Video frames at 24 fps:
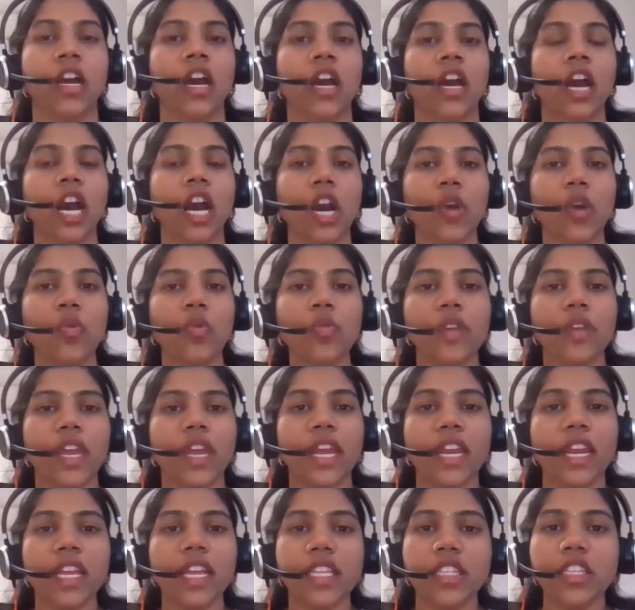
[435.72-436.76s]
How
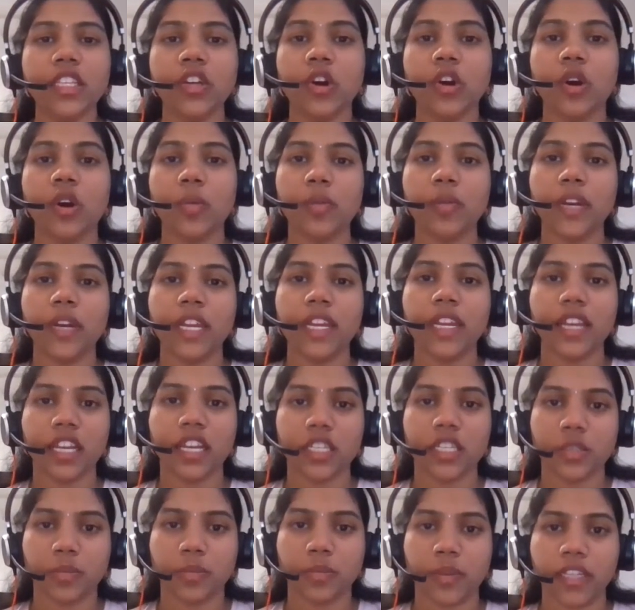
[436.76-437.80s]
LIC operating
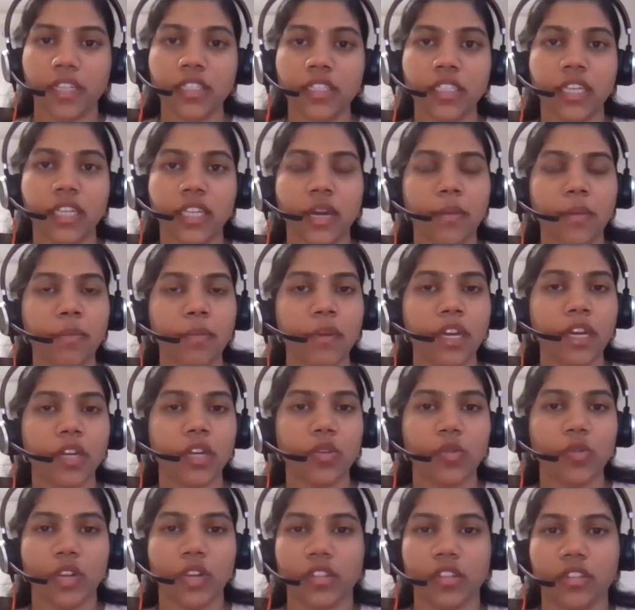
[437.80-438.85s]
expense compared
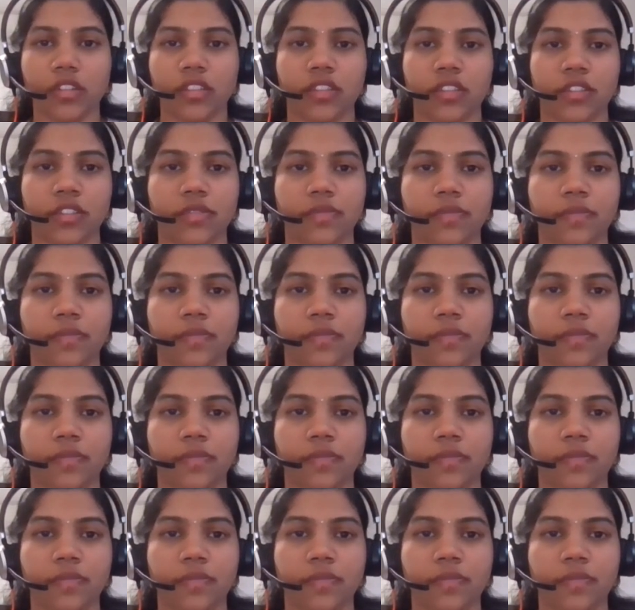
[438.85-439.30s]
to others?